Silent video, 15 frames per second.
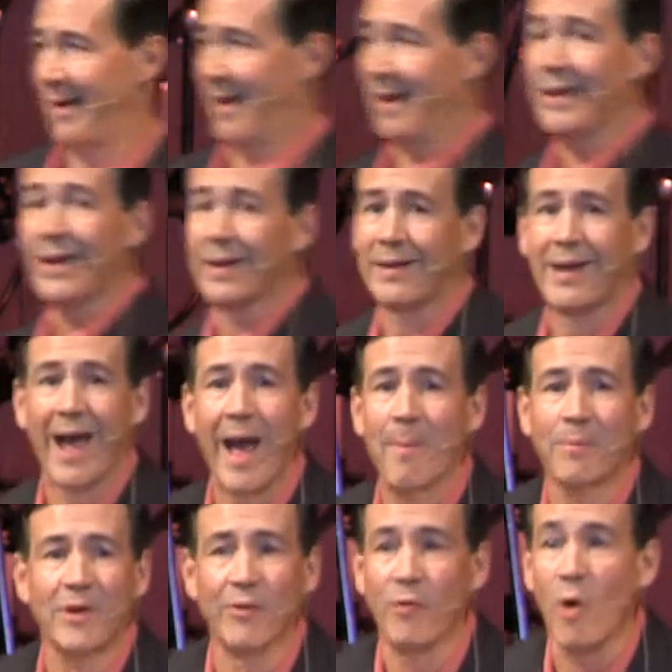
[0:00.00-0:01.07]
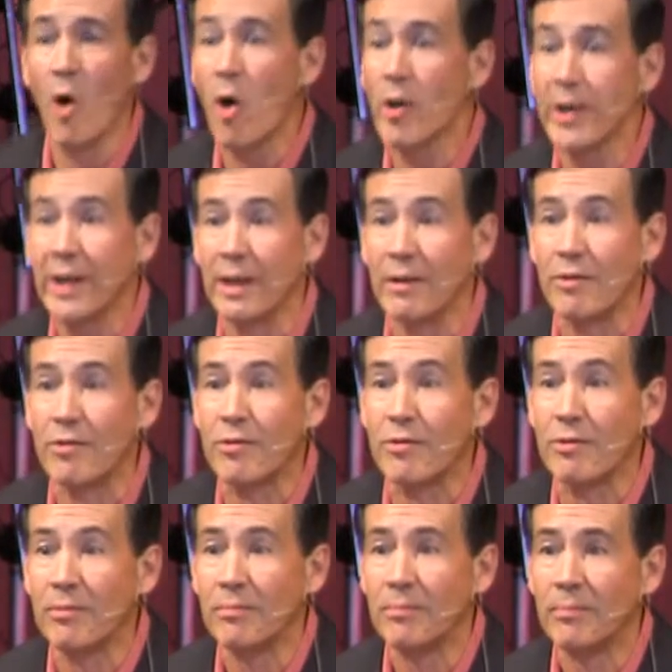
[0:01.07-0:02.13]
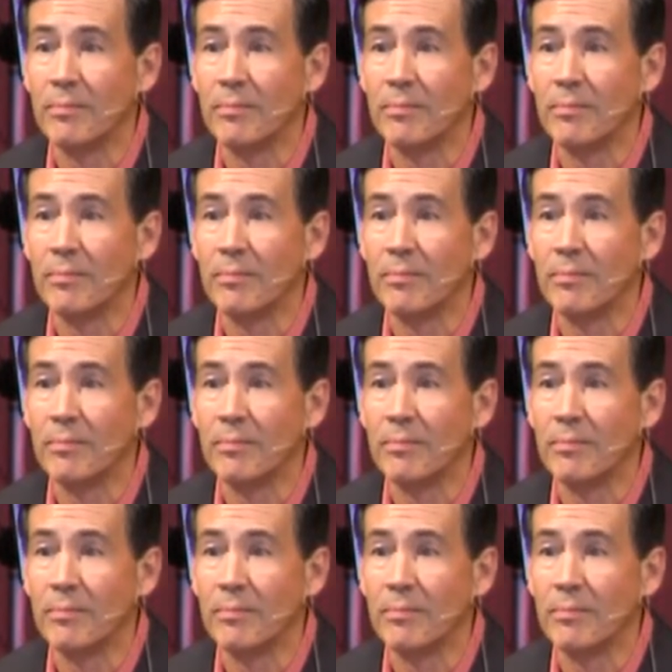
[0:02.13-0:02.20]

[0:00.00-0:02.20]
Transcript: I got a captive audience.